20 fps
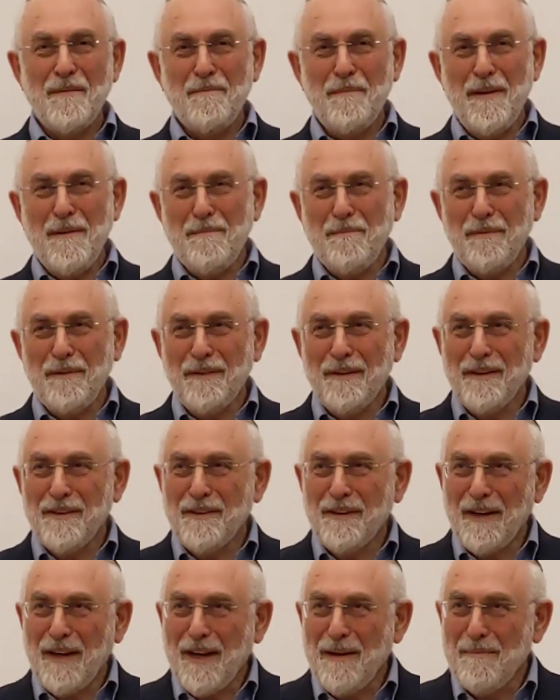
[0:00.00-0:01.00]
People that
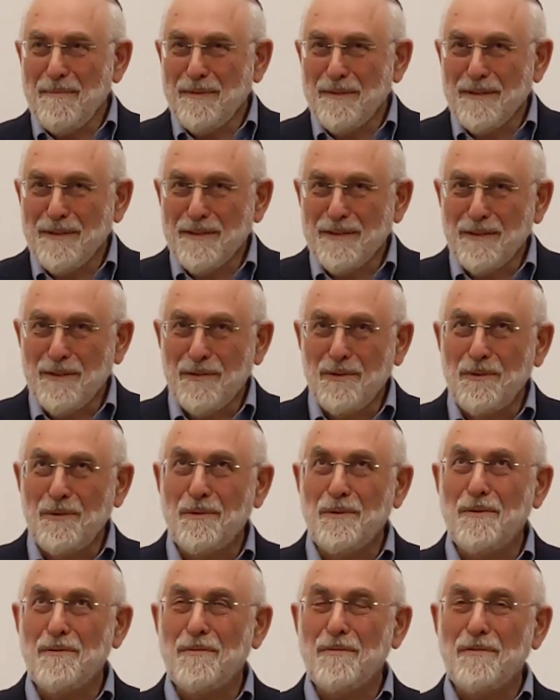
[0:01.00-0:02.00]
are able
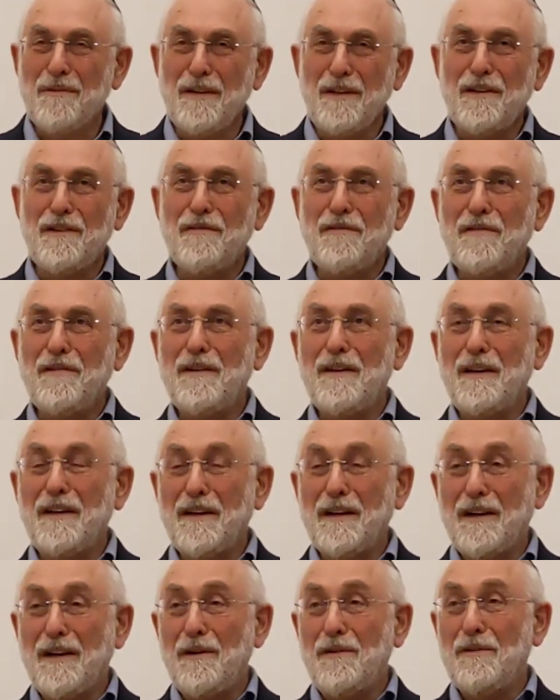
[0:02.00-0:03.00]
to
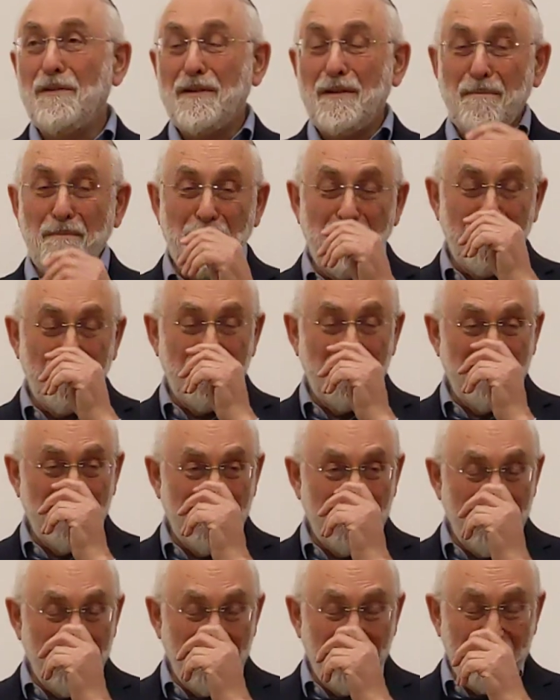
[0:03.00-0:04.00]
literally close the
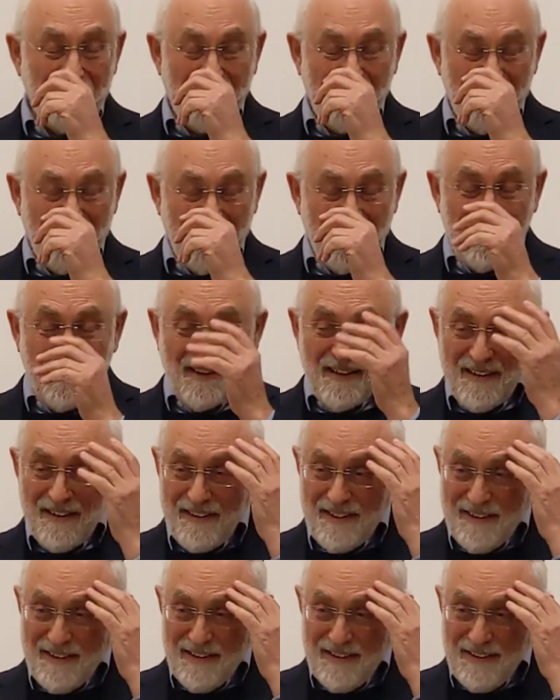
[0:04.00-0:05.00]
businesses.
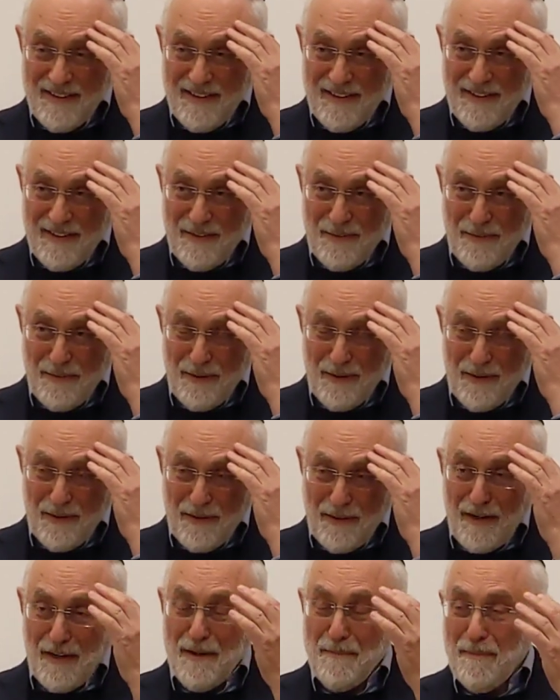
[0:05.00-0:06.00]
When you
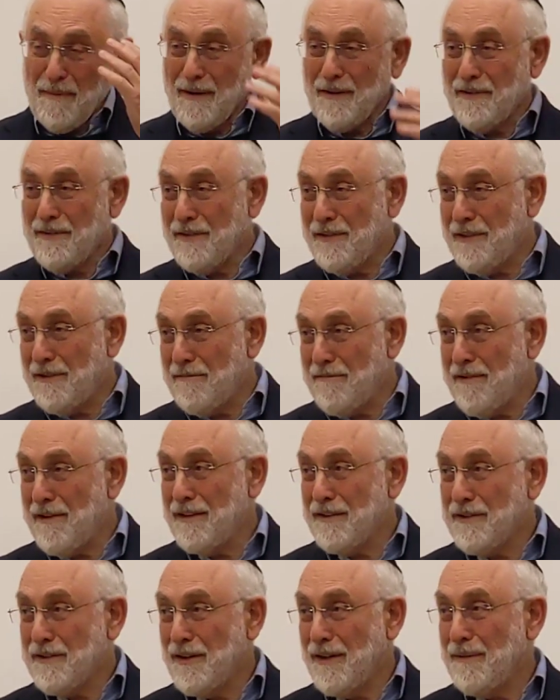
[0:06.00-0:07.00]
think about it in
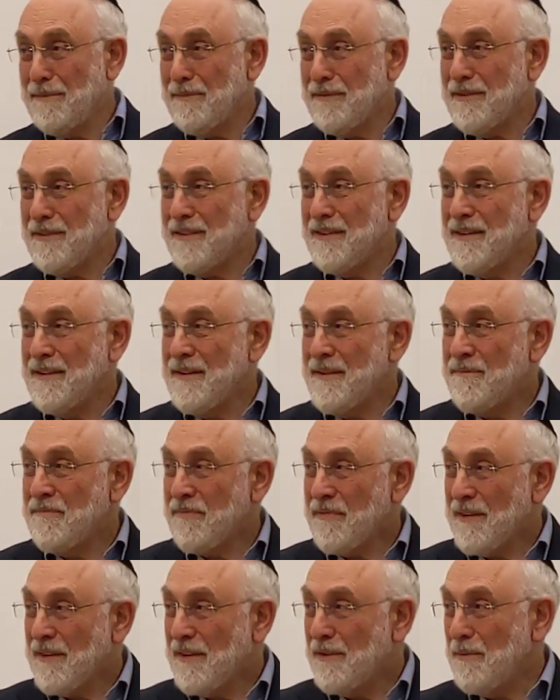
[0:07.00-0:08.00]
real terms,
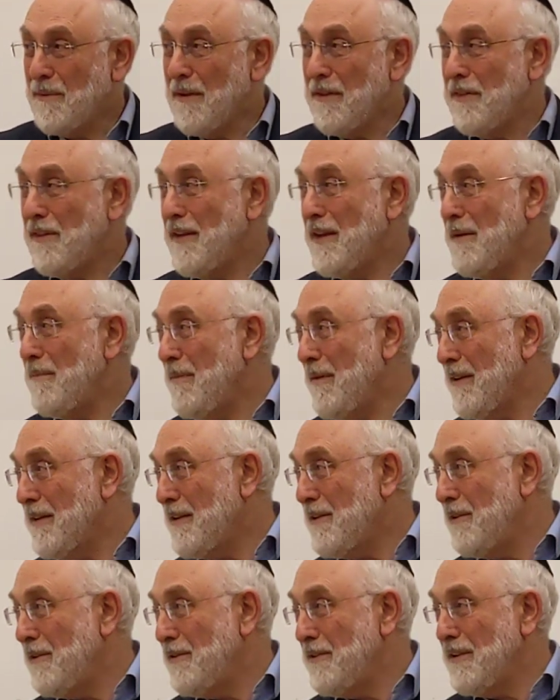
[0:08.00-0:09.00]
one thing
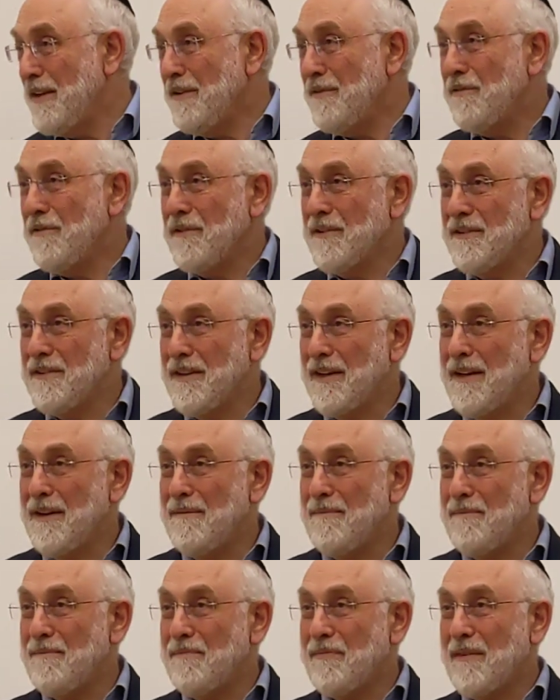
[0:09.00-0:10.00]
about closing it for a day,
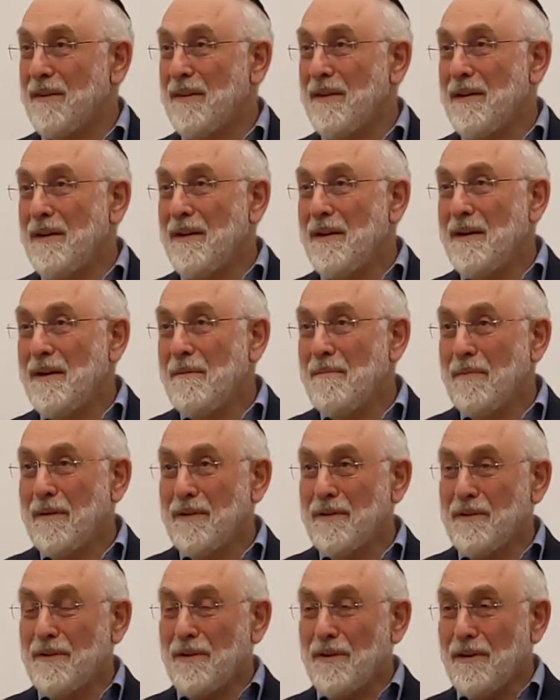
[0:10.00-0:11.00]

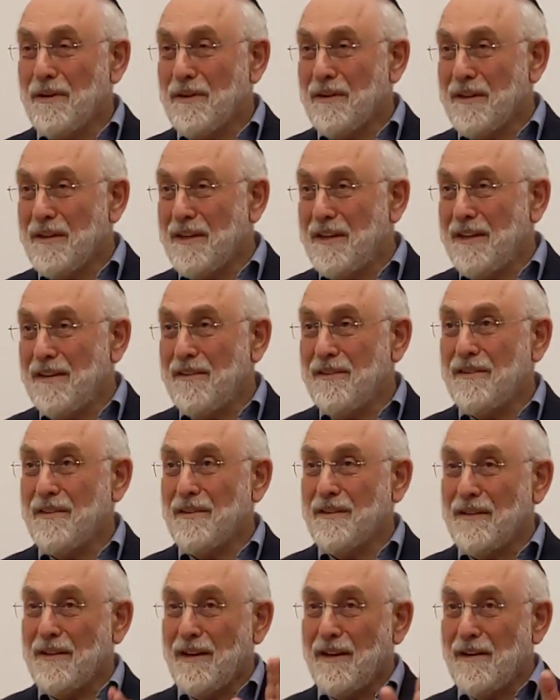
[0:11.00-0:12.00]
but to lock the keys
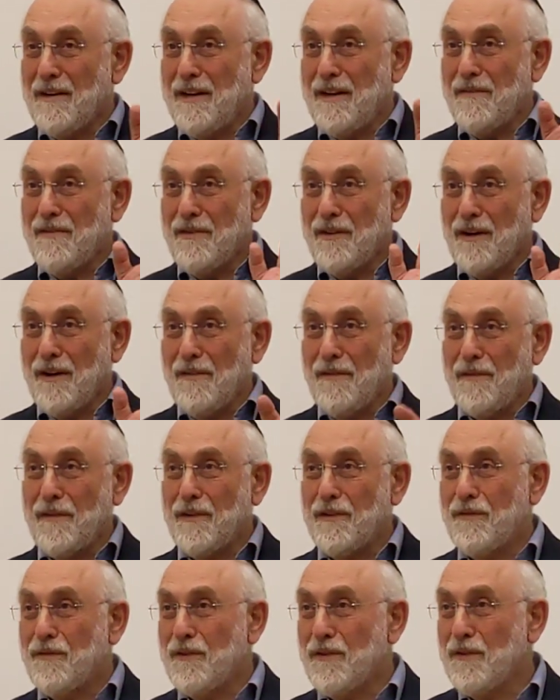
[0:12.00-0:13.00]
and then leave the
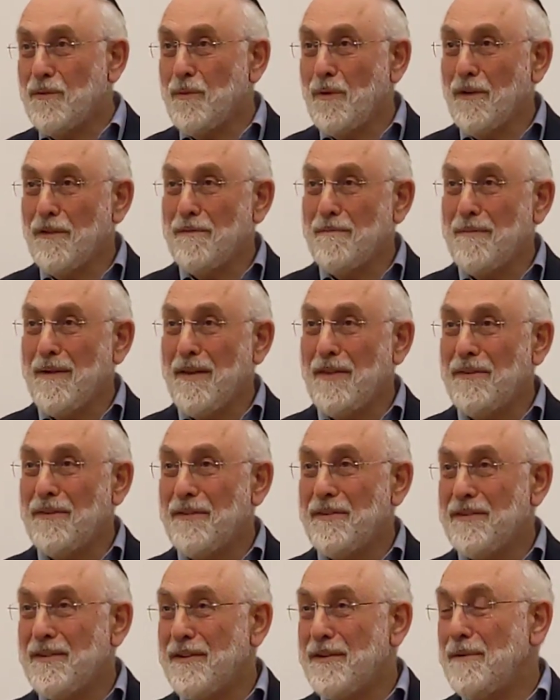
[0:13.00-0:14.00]
office for 12
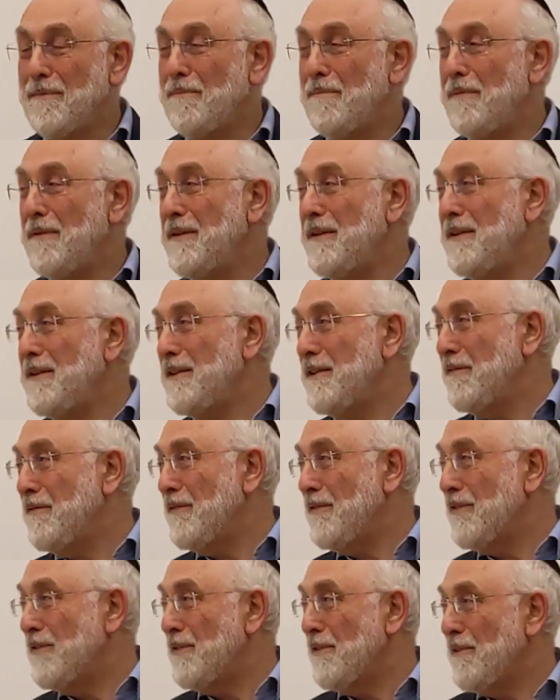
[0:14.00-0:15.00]
months is a completely
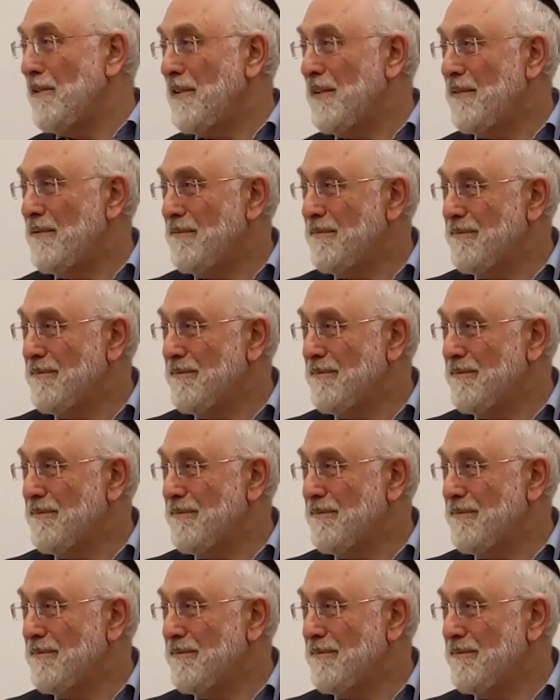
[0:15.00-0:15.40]
different story.